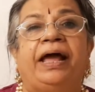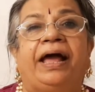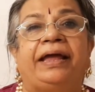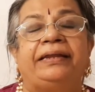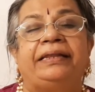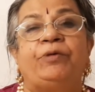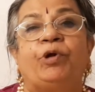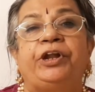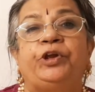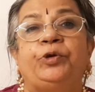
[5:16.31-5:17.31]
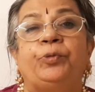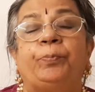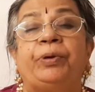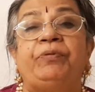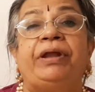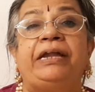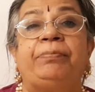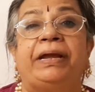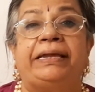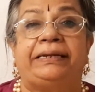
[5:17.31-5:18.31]
and they wanted to prevent
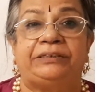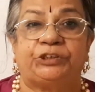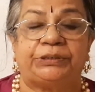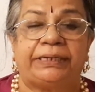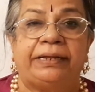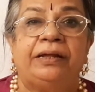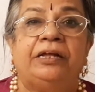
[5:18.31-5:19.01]
migration.